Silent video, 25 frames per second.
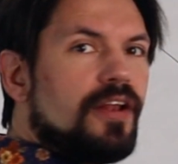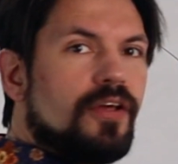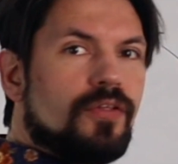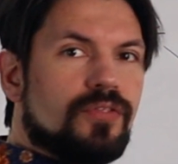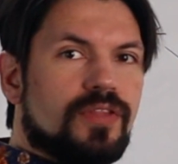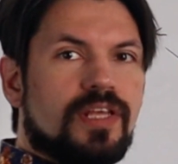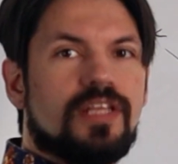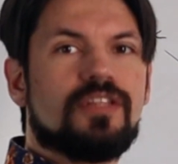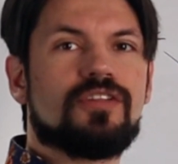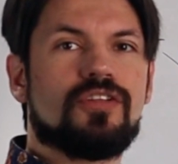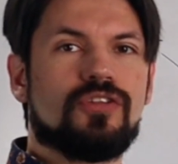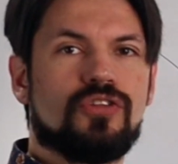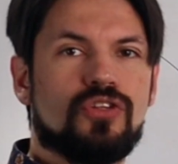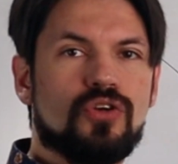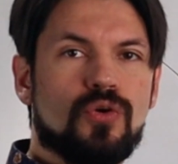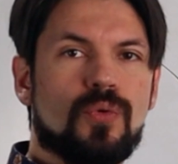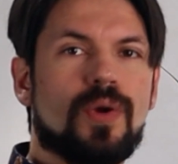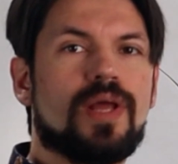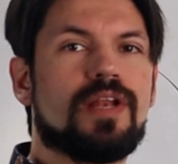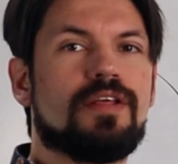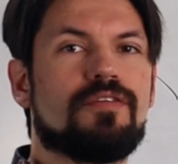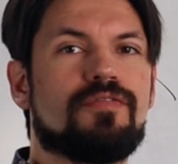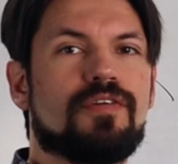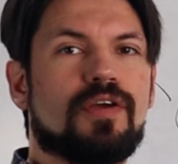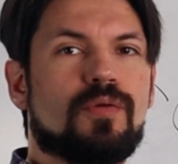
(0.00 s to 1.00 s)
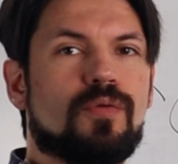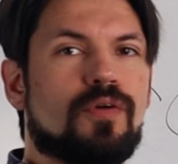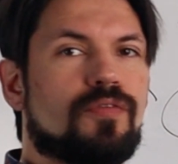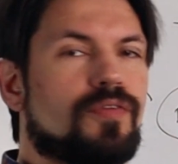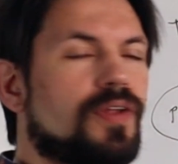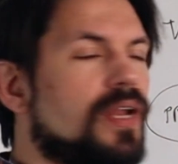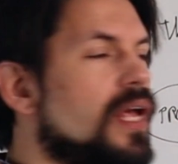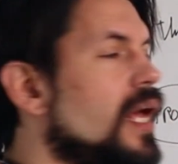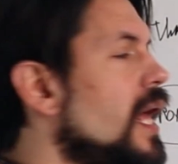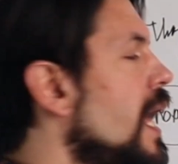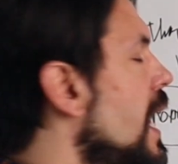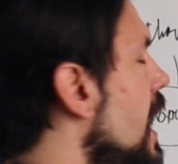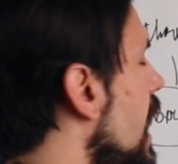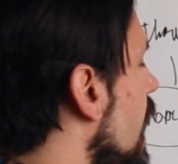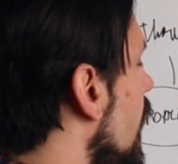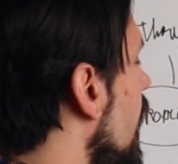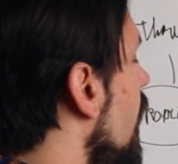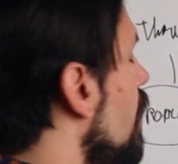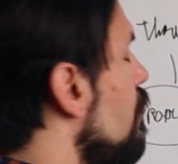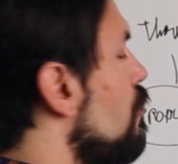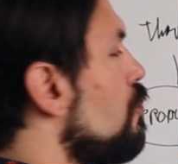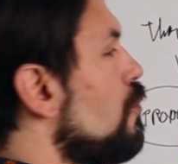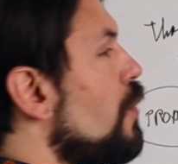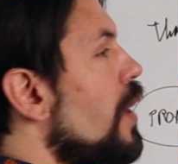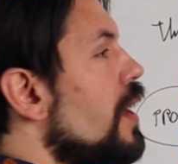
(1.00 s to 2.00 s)
don't need to do anything with it.
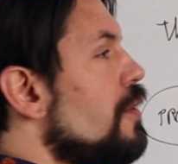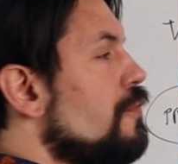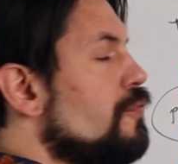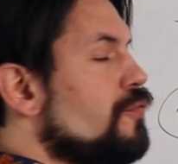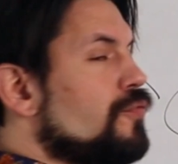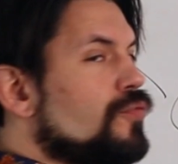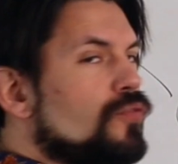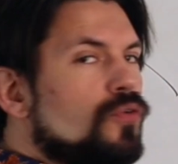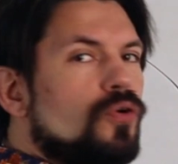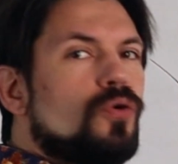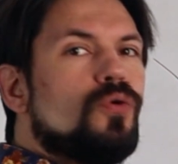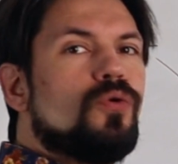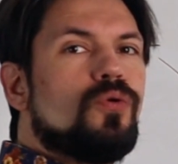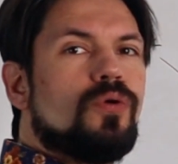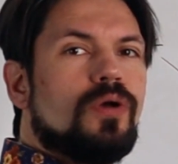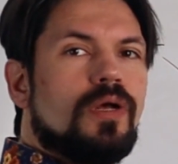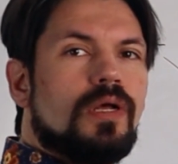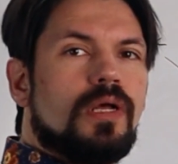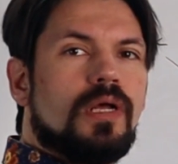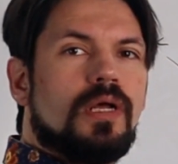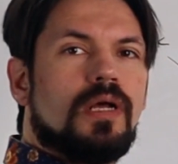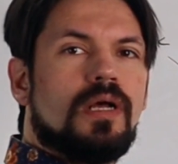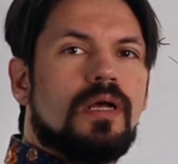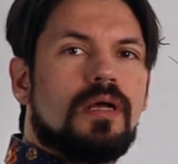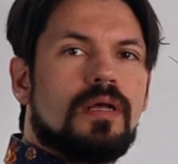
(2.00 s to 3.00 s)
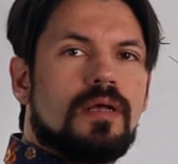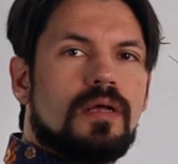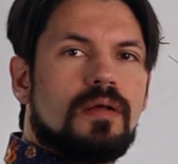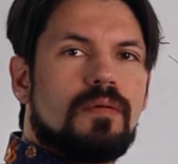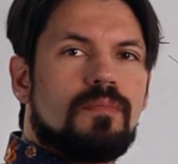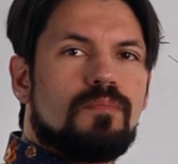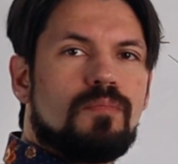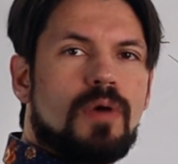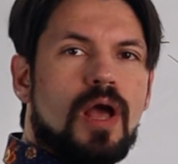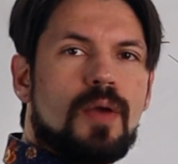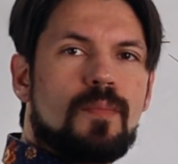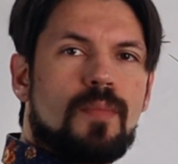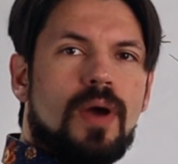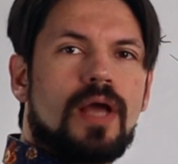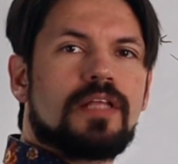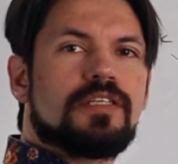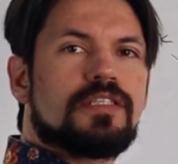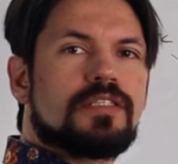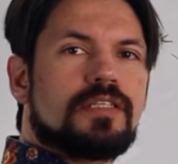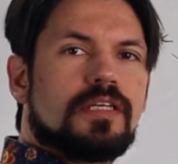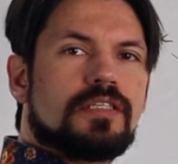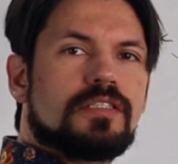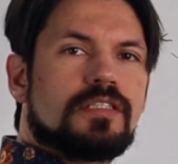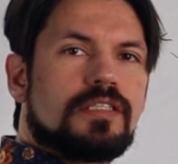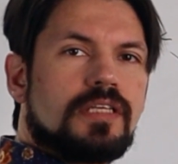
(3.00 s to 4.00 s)
Halfway through, my mind
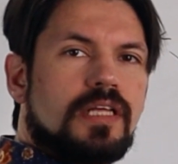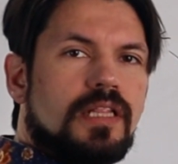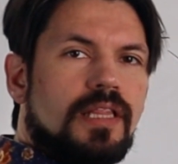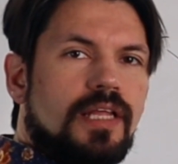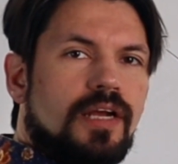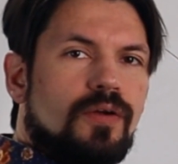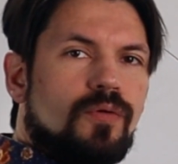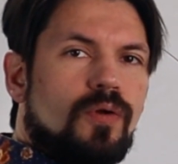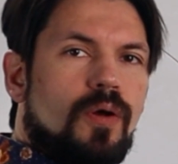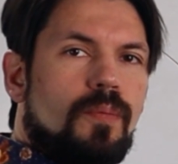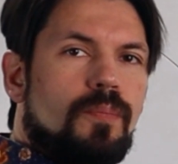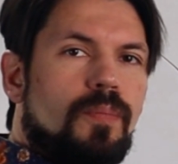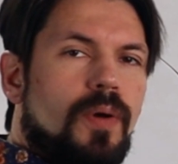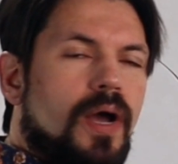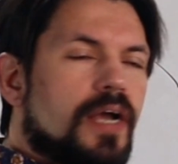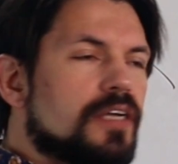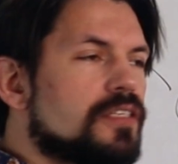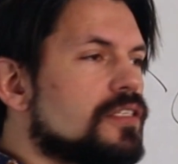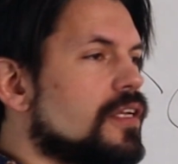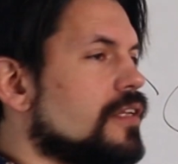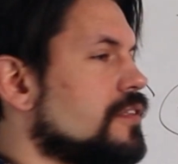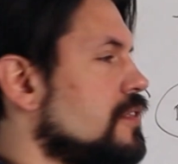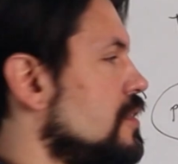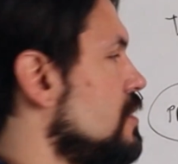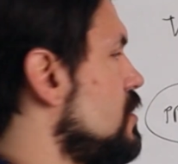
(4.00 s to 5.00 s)
starts to clear up. I start